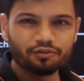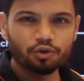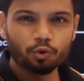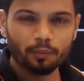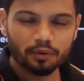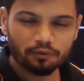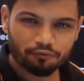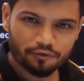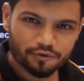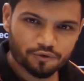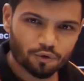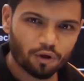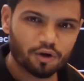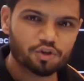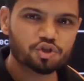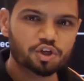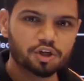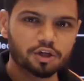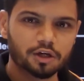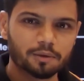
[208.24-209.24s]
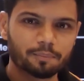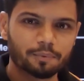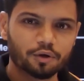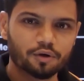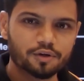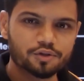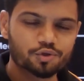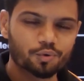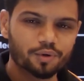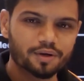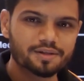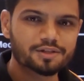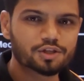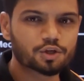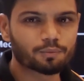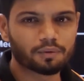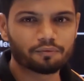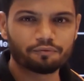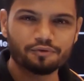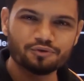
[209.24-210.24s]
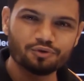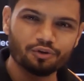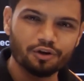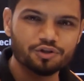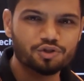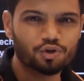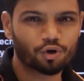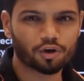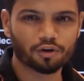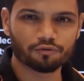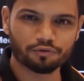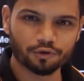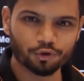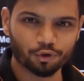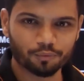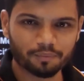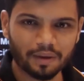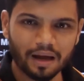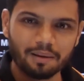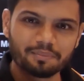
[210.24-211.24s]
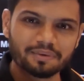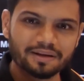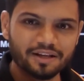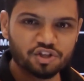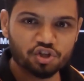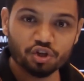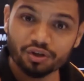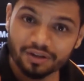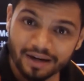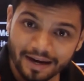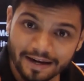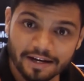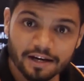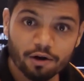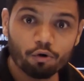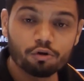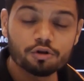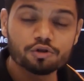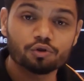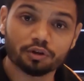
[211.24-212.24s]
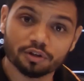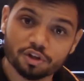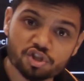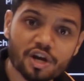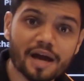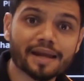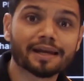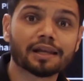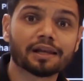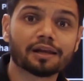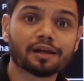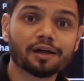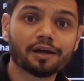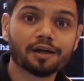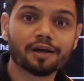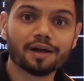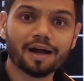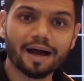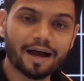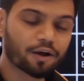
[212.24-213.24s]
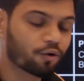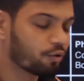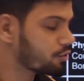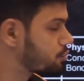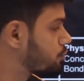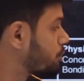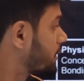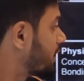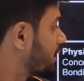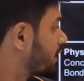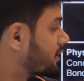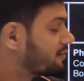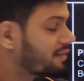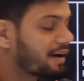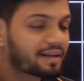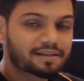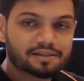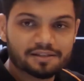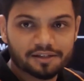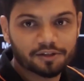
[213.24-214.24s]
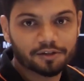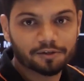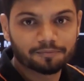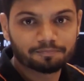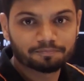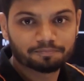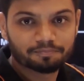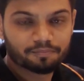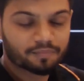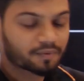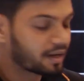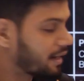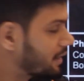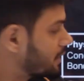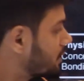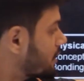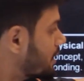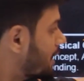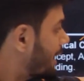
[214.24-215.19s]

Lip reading: human physiology here? Because students, human physiology, all of you know, I'm teaching right now also on the channel, and also you can revise here, right?